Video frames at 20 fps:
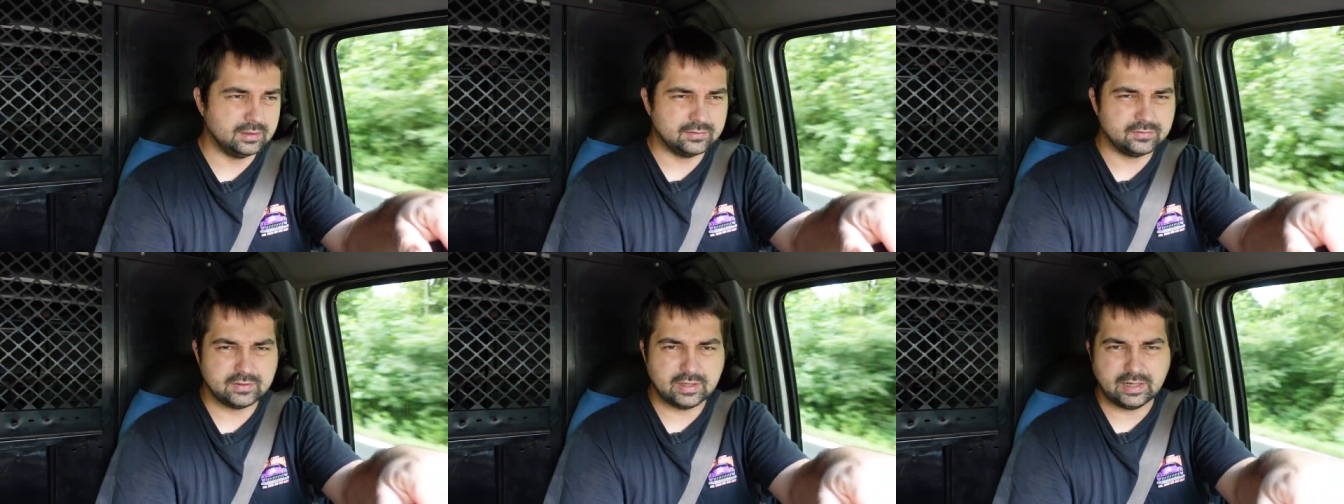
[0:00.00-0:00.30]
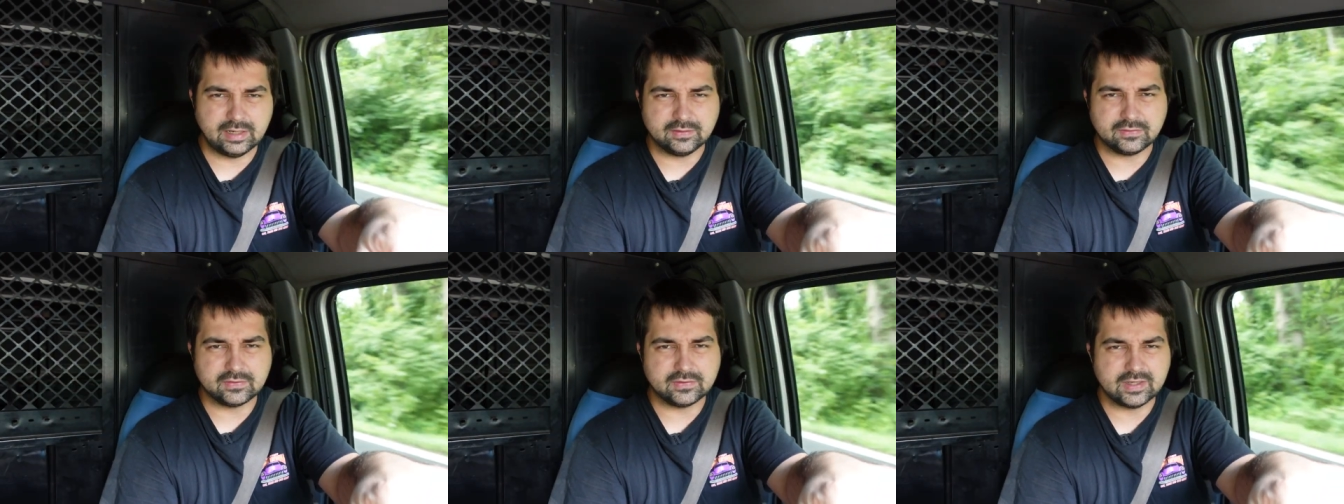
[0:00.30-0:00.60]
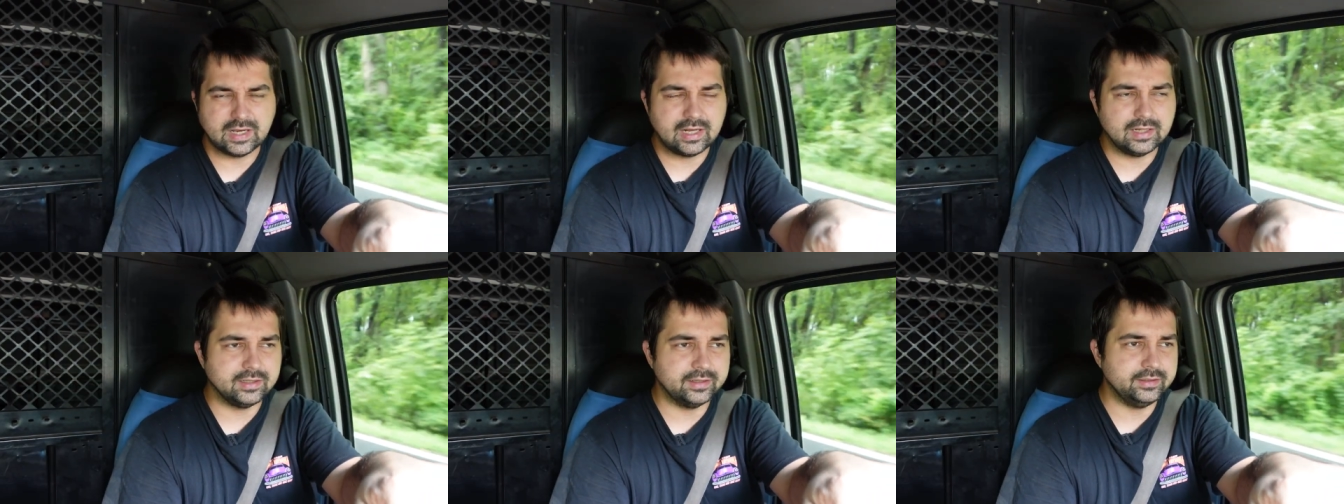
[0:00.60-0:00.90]
Like I said, it's
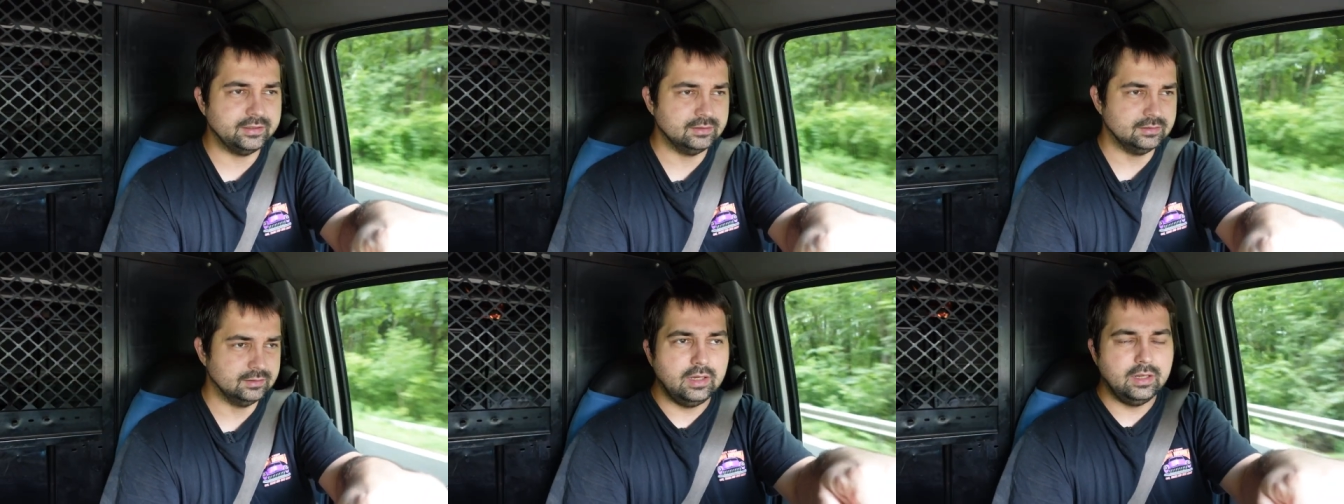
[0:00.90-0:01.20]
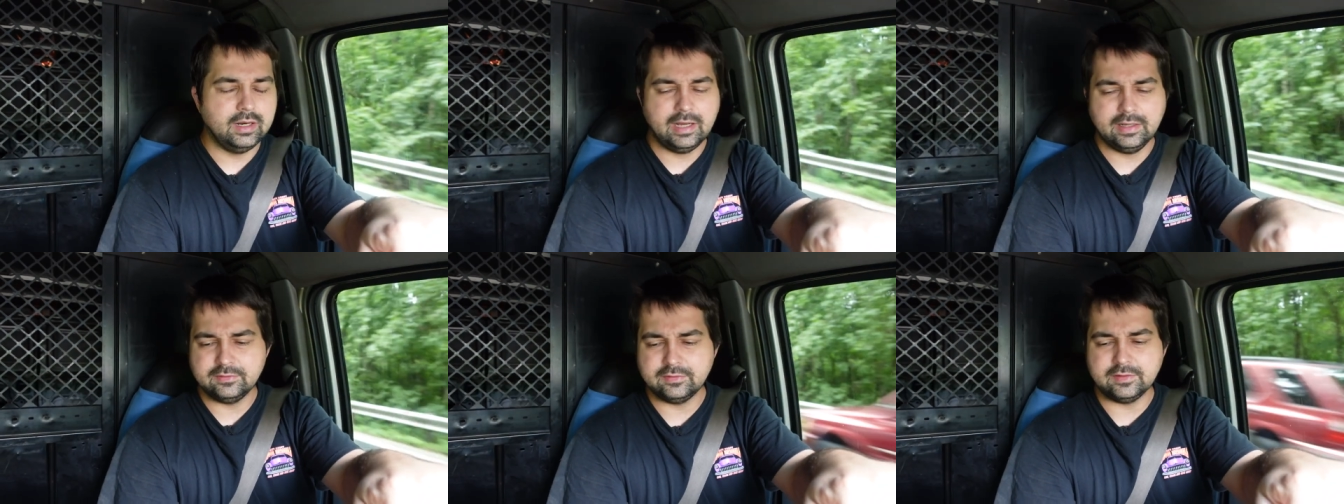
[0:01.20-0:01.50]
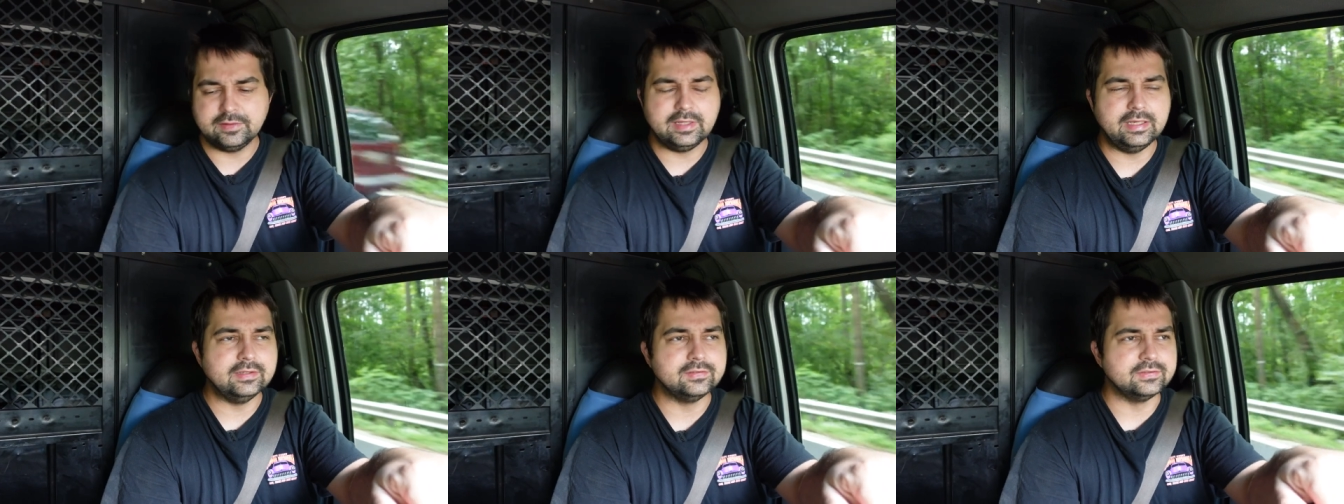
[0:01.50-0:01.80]
solid. It has
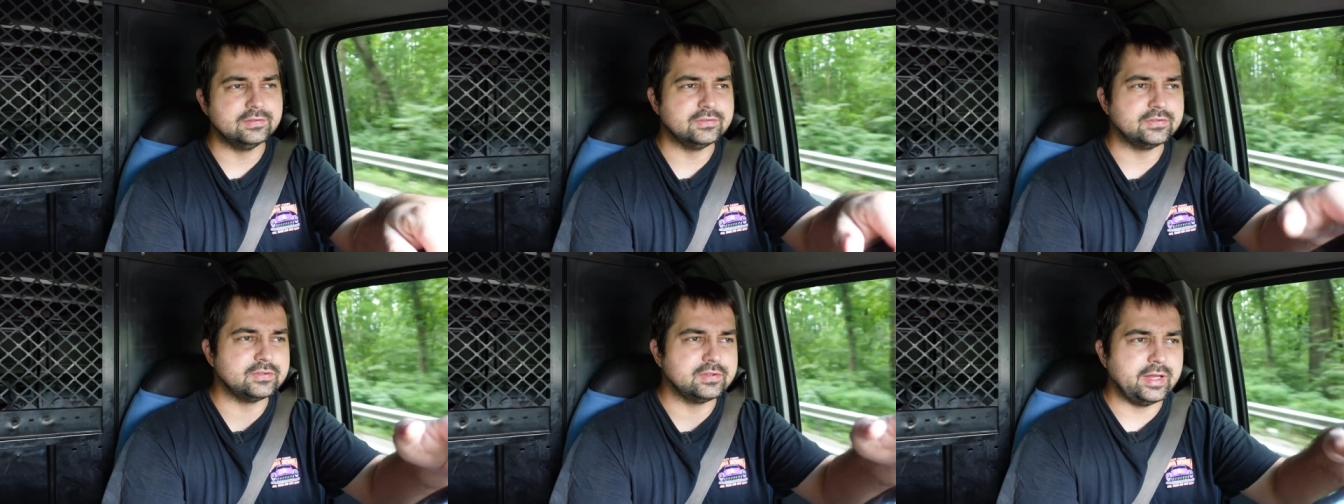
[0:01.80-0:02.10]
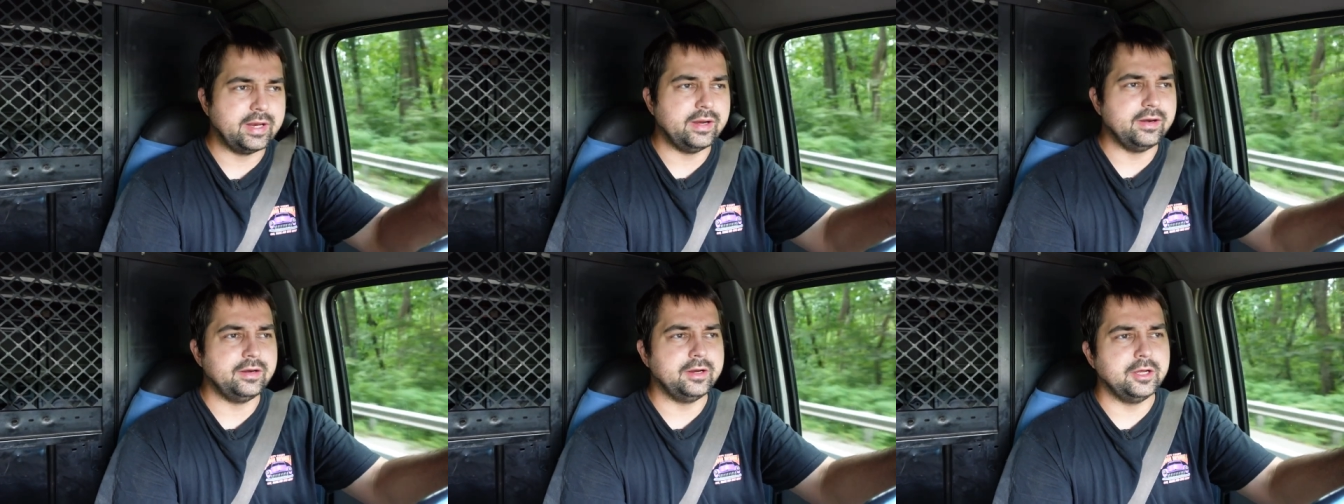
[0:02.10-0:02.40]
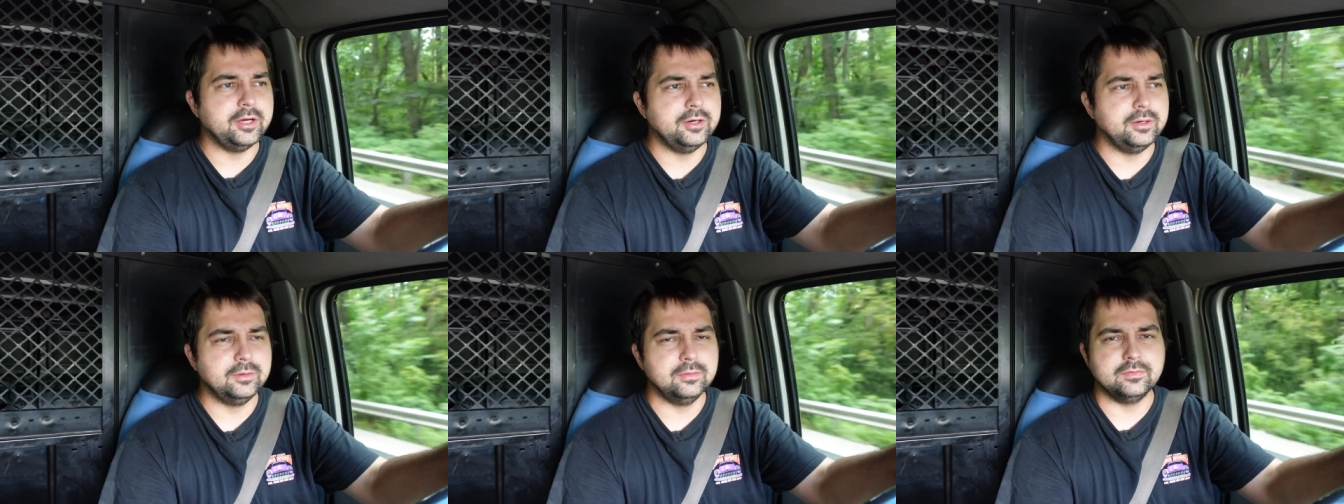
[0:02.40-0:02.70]
a decent
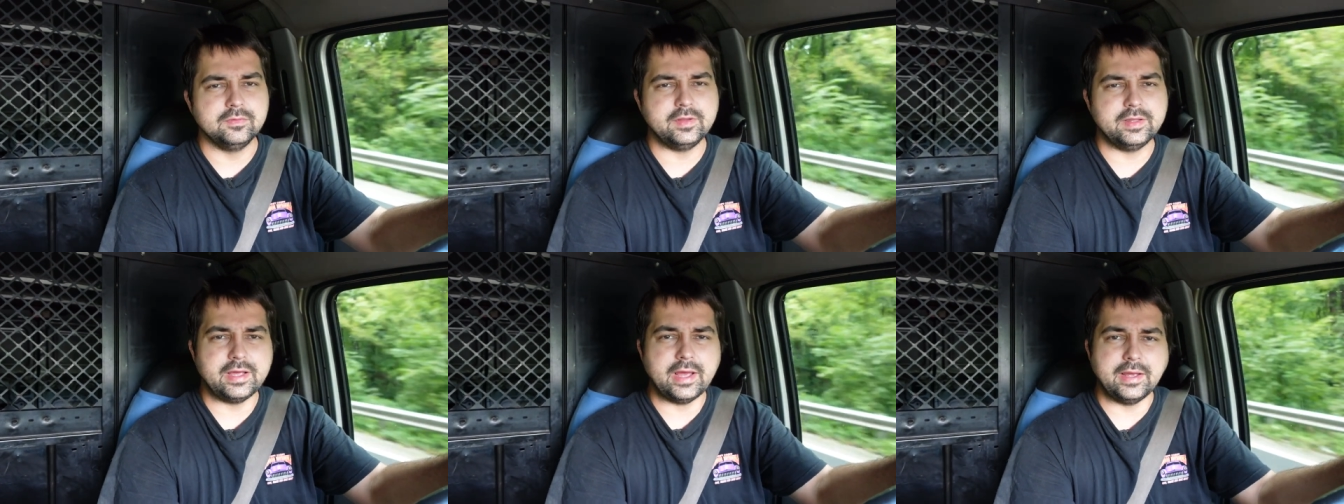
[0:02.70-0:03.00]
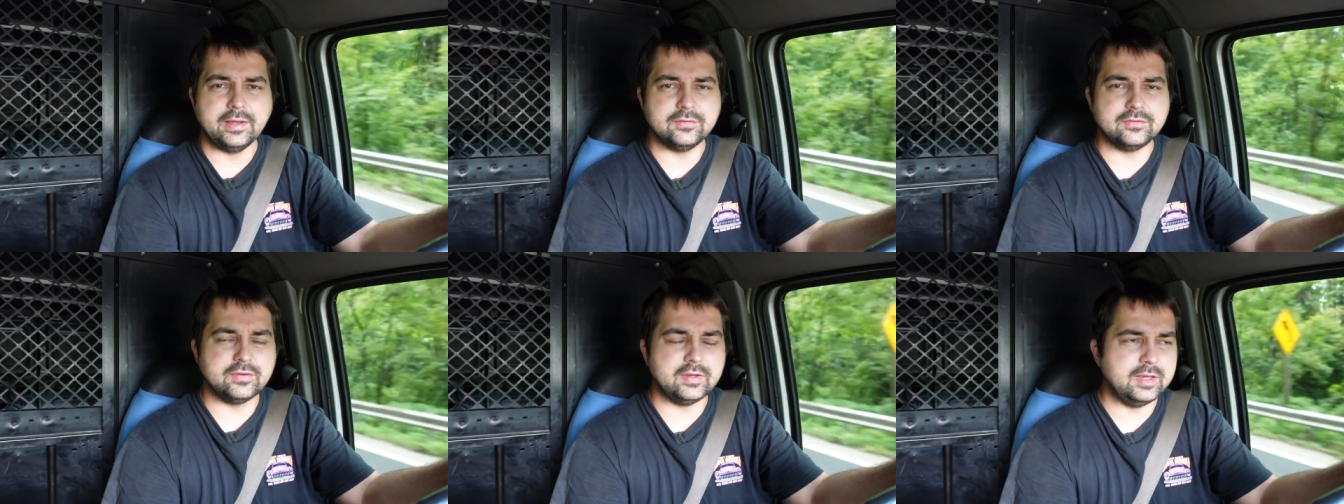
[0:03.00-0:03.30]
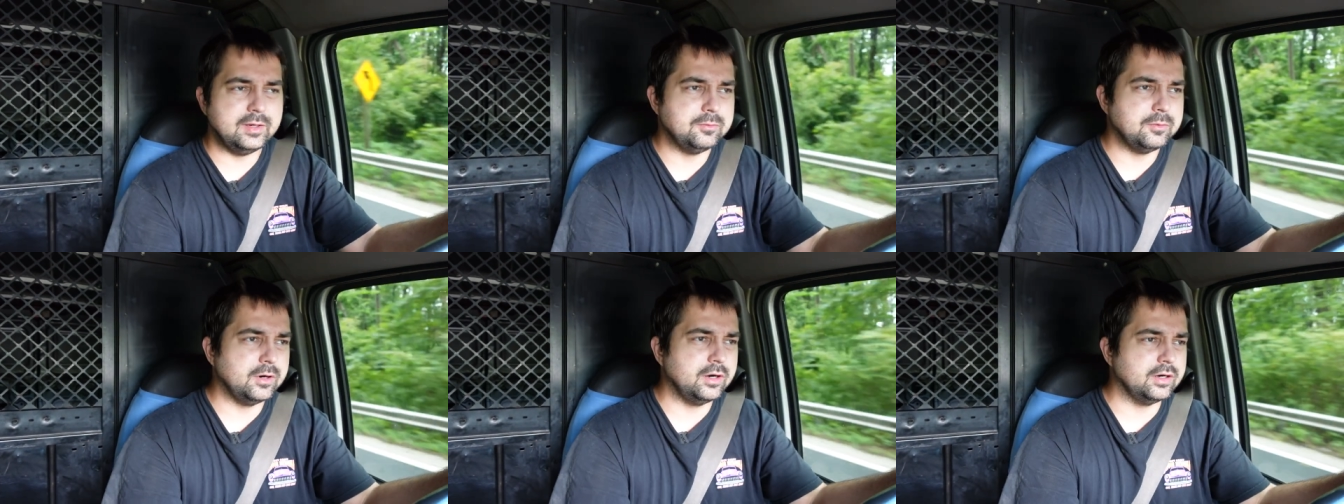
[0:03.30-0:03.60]
stereo. The
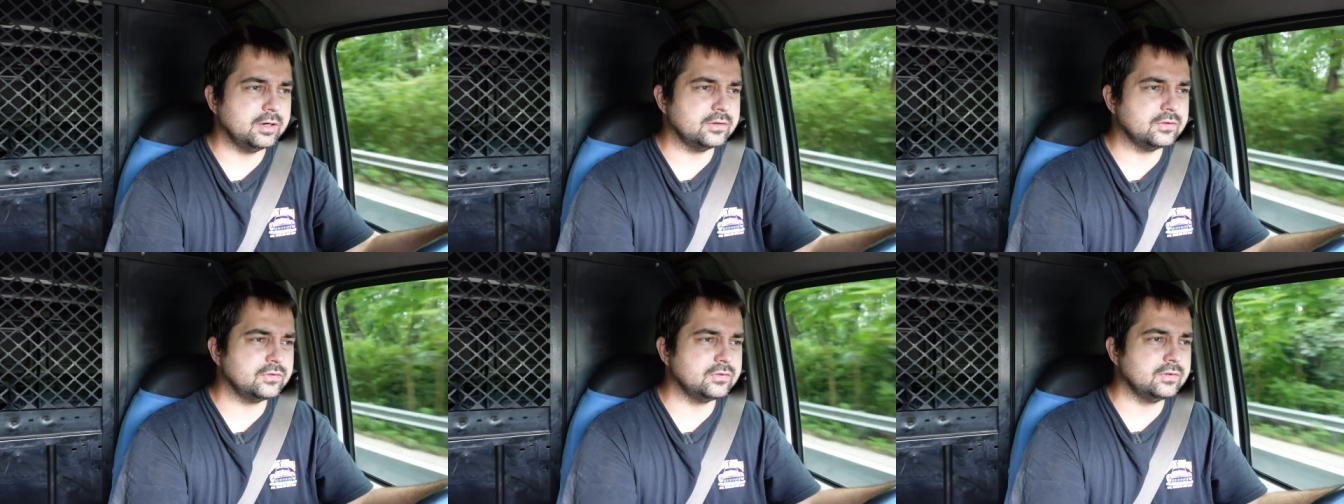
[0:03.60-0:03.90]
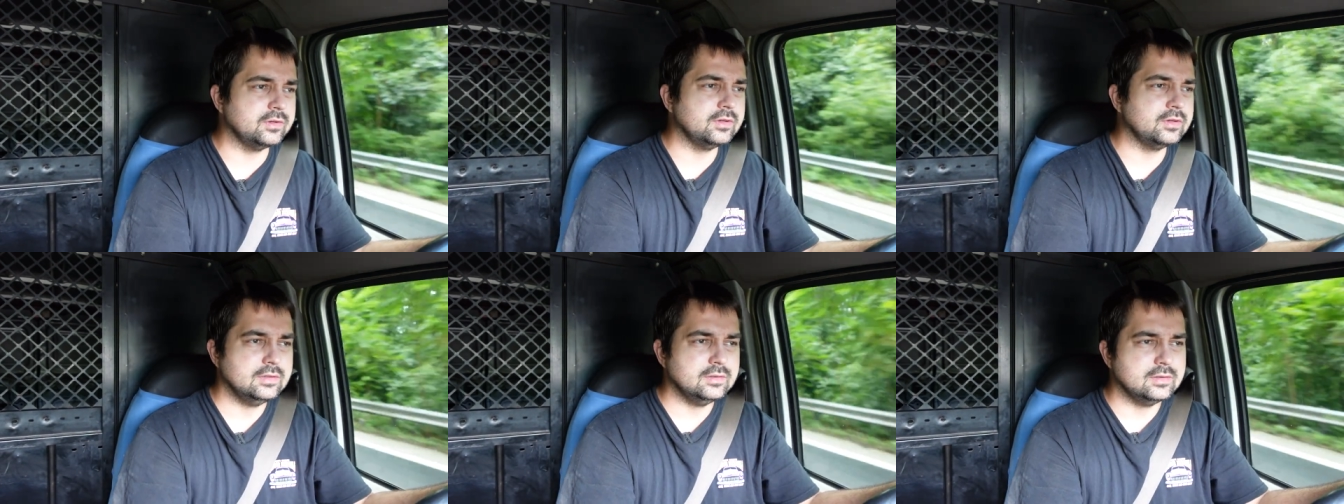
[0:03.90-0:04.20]
AC works.